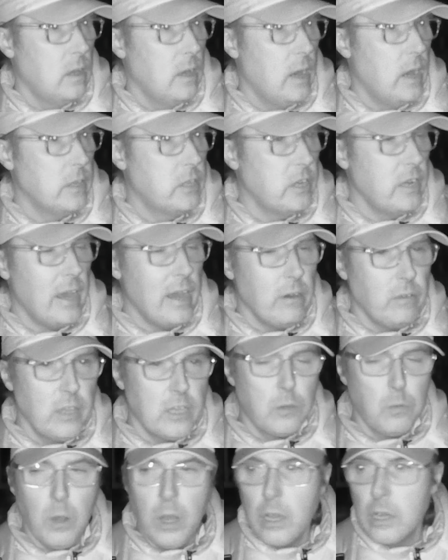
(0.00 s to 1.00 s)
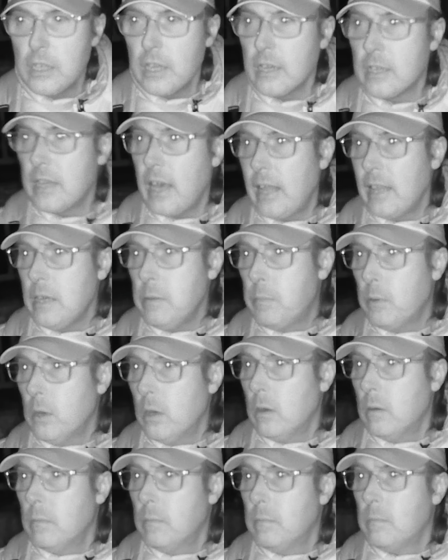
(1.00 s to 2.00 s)
I don't know how this works exactly,
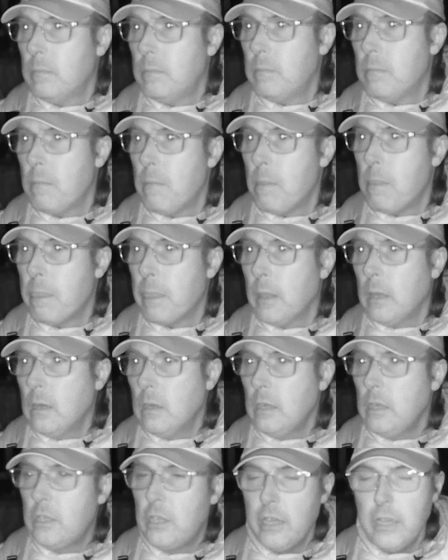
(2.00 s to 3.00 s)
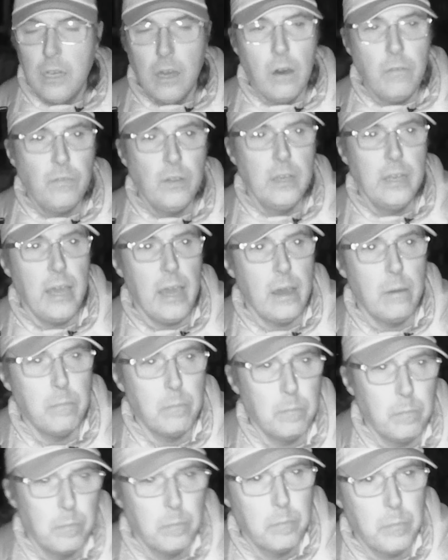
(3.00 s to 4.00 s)
but you see, it often
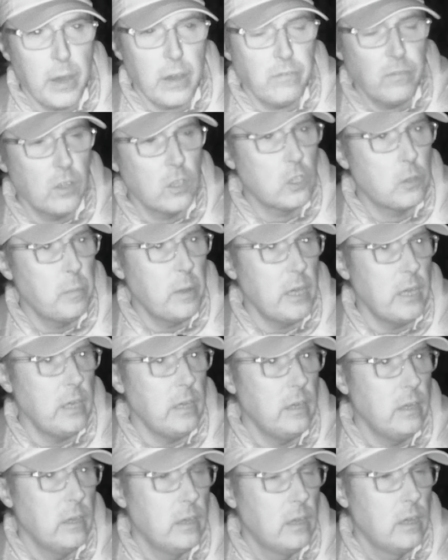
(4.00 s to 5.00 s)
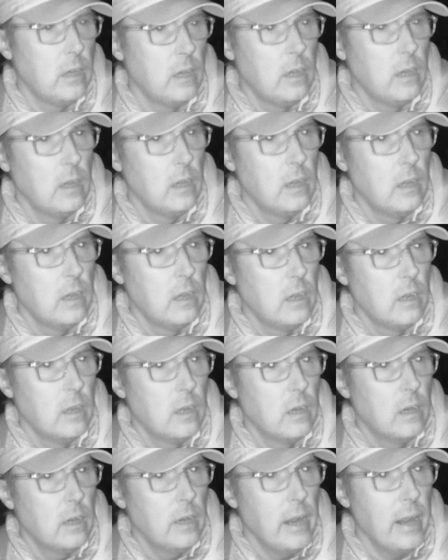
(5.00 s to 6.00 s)
um, baffles me
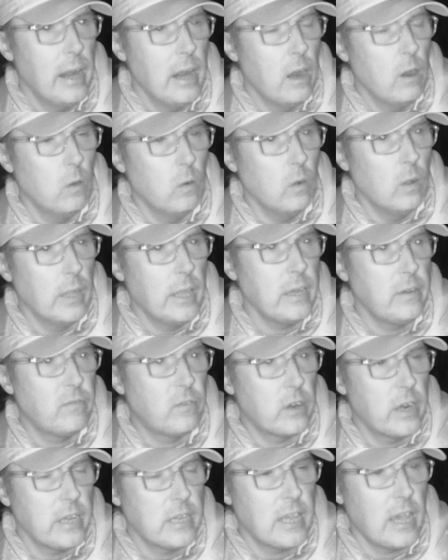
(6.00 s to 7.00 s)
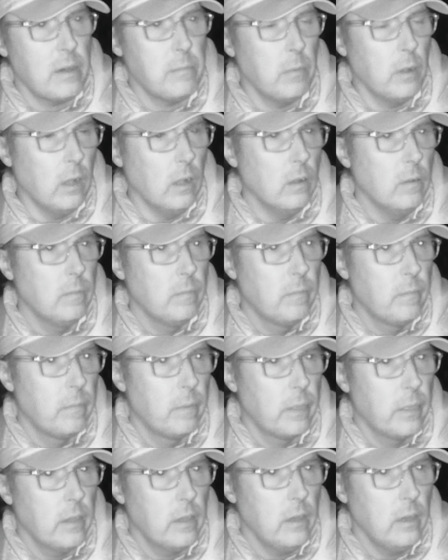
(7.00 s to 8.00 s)
how, like, for example,
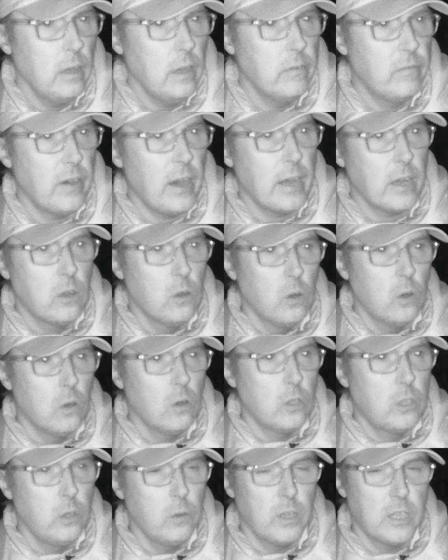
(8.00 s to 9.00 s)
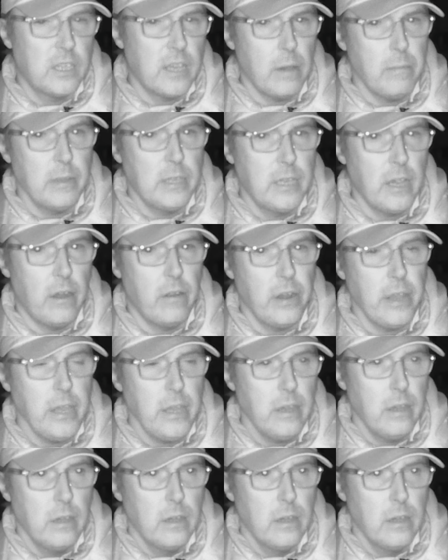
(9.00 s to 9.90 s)
if I go to a cemetery